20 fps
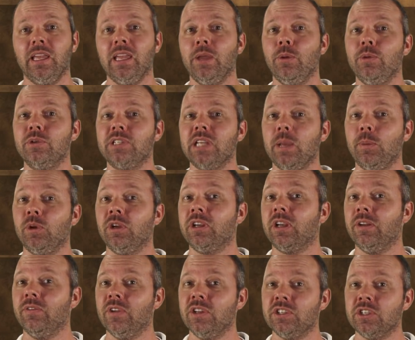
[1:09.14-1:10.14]
He was able to
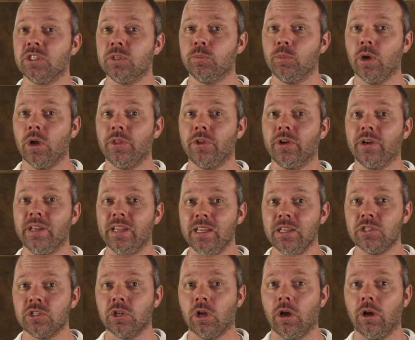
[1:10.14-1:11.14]
convince his brother,
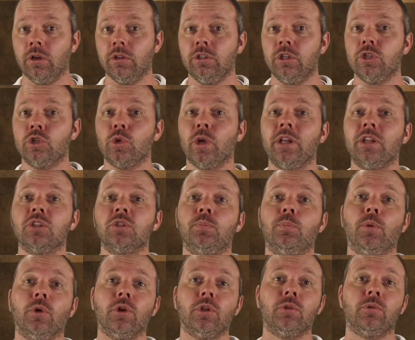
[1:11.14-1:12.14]
Esau, to trade his
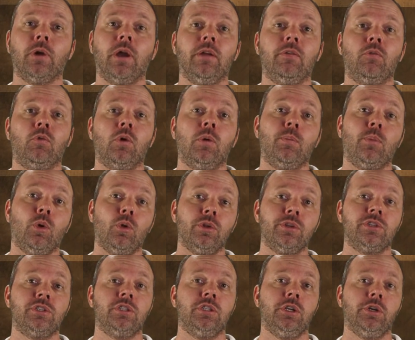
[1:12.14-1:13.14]
birthright for a bowl of
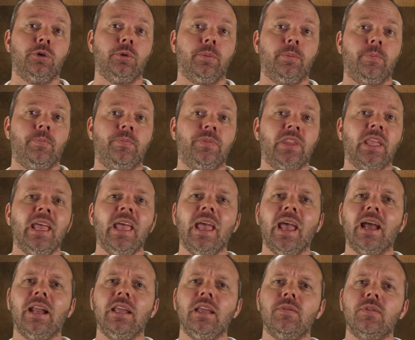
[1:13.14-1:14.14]
stew.
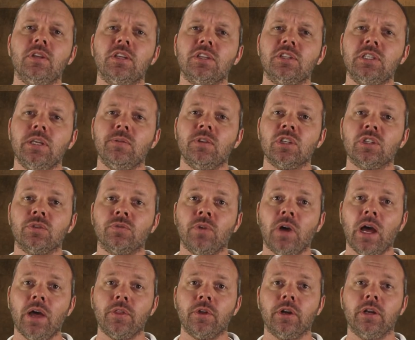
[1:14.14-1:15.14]
And he even deceived his
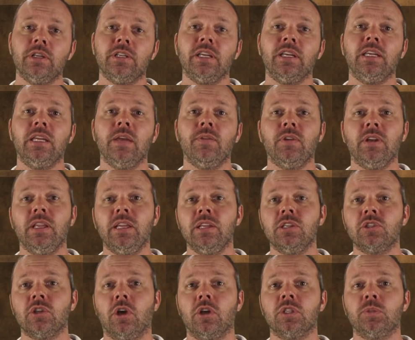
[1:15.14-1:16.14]
father into giving
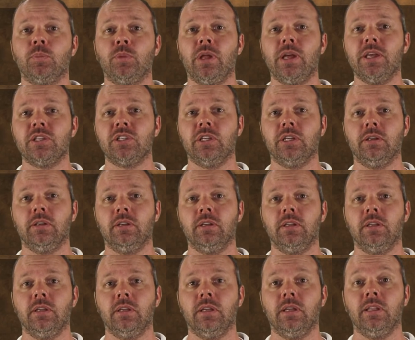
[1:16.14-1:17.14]
Esau his blessing.
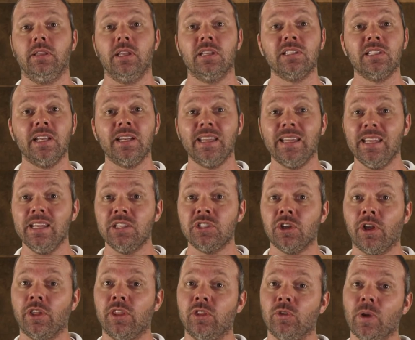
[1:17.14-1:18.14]
This led to
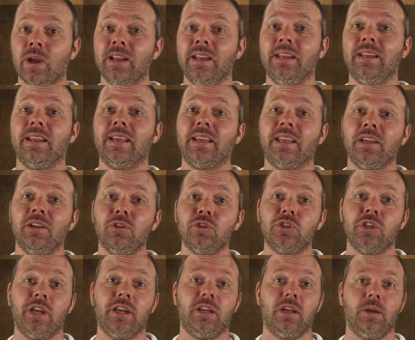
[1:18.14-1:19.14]
Esau threatening to kill
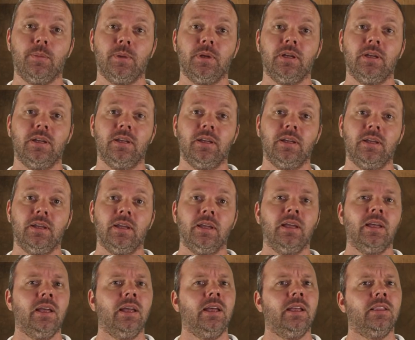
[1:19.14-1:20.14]
Jacob.
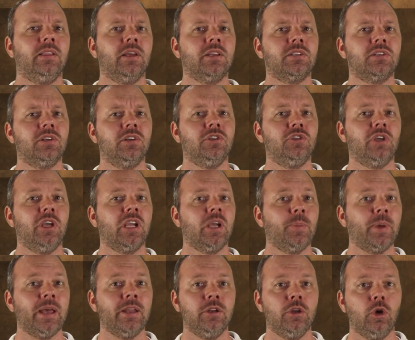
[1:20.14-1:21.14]
Thus, Jacob
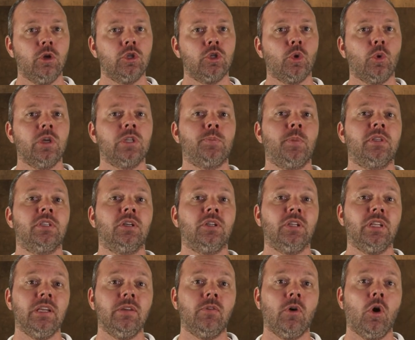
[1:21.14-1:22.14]
had no choice but to
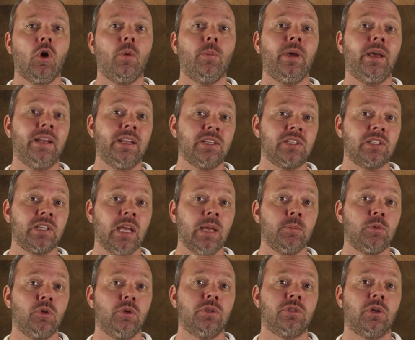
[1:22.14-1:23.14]
leave home and escape
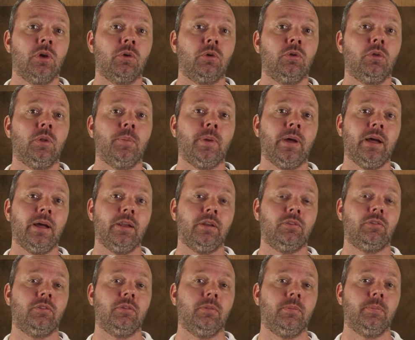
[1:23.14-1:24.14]
to his uncle
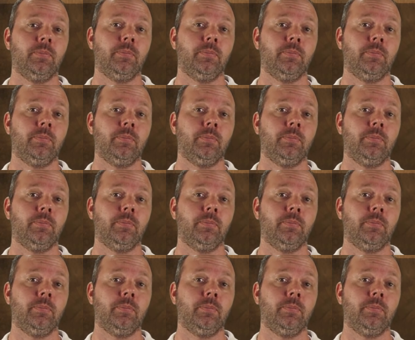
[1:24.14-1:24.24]
Laban's.